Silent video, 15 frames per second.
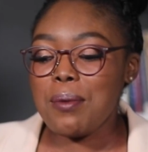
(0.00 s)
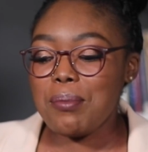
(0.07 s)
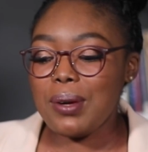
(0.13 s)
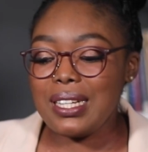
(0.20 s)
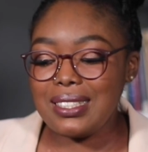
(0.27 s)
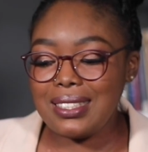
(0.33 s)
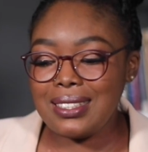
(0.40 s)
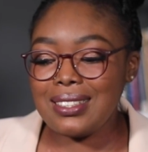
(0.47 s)

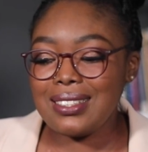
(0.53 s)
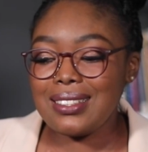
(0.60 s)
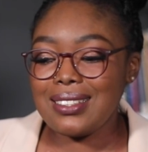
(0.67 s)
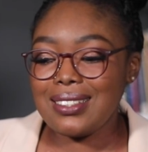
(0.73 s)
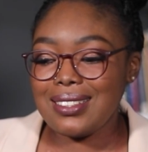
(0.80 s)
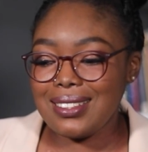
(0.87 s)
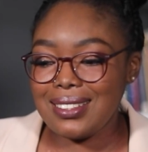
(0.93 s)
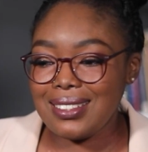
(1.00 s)
But
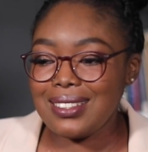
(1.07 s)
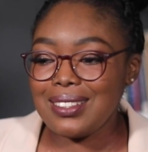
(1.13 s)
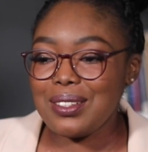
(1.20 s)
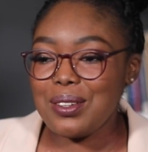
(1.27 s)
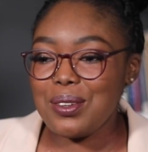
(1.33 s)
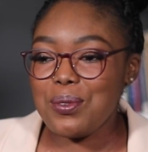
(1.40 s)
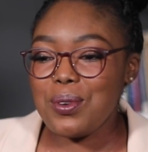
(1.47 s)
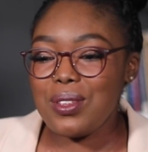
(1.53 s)

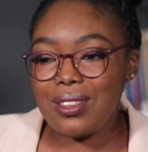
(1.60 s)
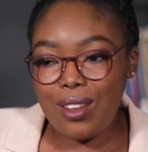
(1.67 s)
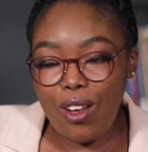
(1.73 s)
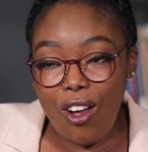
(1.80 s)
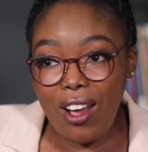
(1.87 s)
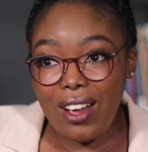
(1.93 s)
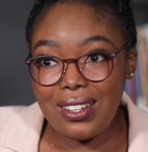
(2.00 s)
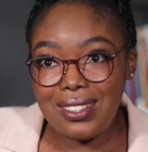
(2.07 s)
with
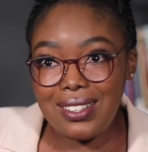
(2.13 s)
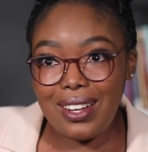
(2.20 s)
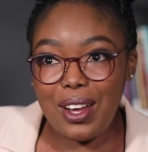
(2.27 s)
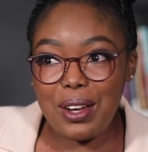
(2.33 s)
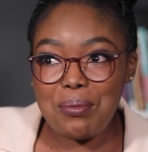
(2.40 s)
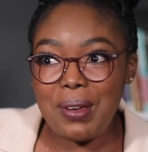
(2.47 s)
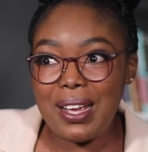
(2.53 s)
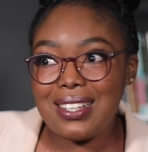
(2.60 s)
God
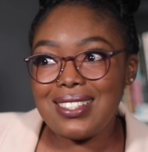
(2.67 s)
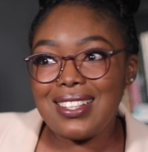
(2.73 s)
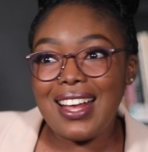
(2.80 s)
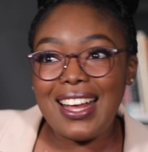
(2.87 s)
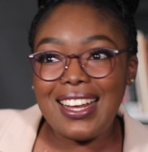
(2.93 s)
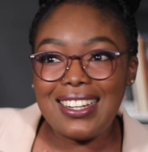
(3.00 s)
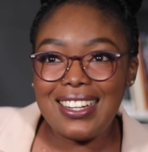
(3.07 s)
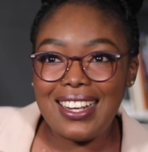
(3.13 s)
on my
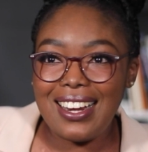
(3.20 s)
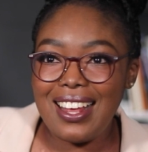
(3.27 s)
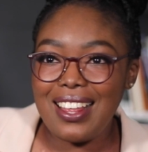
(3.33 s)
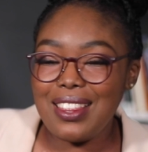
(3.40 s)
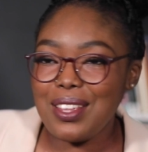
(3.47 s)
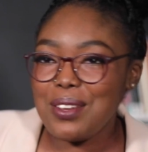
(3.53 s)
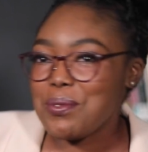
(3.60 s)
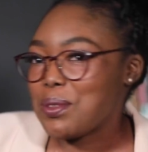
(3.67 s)
side, and I
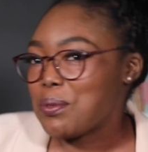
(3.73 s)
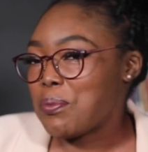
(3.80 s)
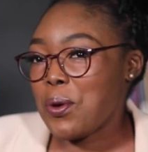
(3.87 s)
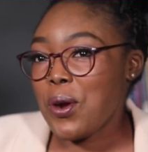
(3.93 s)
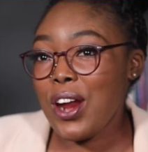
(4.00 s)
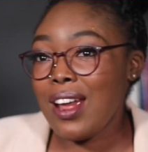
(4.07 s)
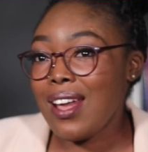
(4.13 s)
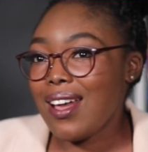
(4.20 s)
think with
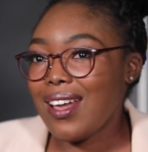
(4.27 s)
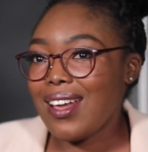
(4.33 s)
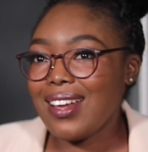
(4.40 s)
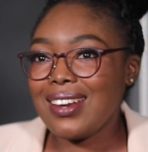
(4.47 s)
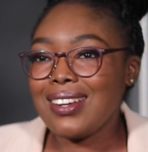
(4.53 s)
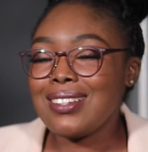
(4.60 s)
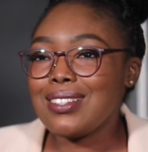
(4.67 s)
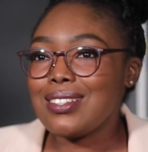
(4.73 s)
prayer
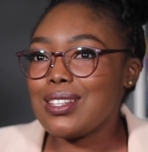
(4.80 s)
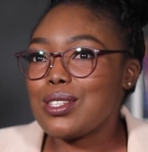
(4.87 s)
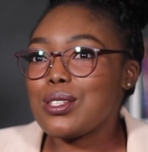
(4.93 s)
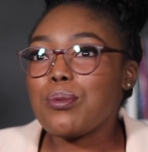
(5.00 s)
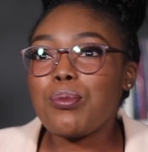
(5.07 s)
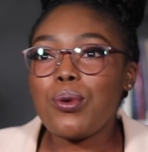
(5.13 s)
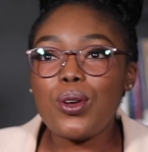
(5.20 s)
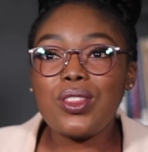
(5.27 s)
and the
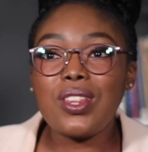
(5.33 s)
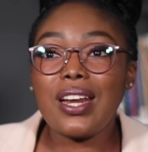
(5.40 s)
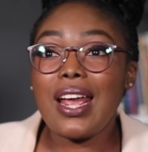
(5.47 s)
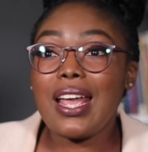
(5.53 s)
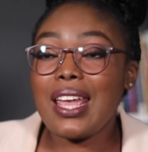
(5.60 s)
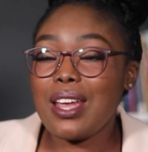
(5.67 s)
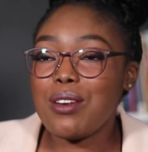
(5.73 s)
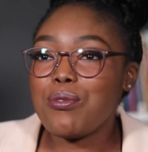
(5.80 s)
support that
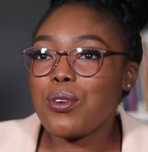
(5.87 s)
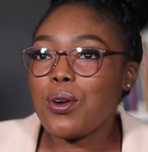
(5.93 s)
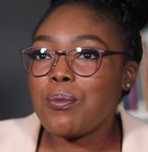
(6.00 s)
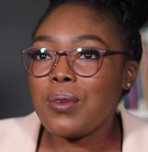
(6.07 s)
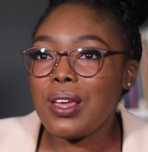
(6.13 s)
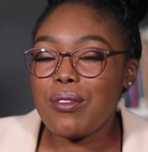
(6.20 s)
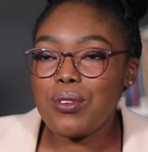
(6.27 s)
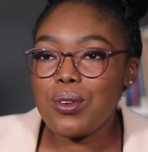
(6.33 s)
I get
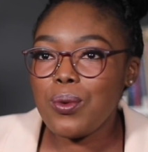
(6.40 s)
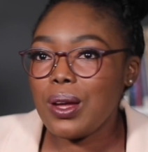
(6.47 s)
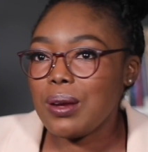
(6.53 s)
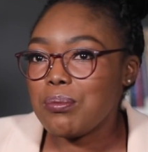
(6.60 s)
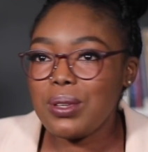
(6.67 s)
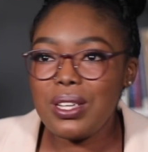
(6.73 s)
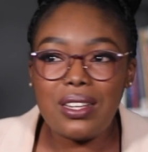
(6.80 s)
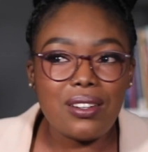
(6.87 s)
from
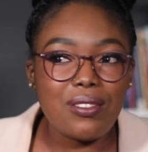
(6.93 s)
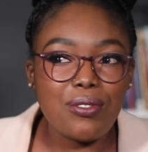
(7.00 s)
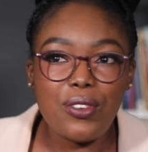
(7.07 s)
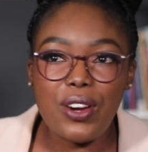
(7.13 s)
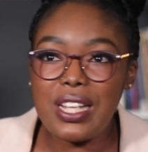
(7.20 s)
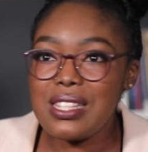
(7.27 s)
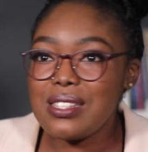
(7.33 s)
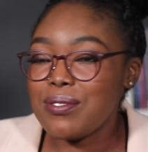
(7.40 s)
everyone, be it
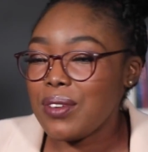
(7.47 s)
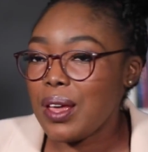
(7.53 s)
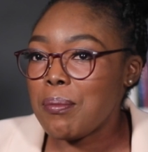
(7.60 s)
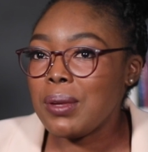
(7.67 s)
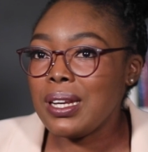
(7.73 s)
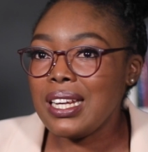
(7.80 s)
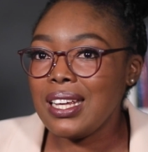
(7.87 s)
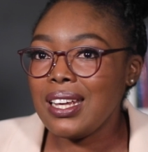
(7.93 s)
friends,
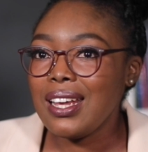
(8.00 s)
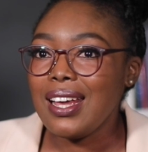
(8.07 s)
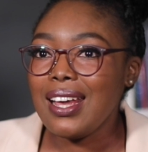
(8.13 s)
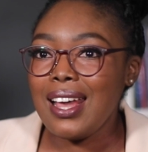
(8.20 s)
family,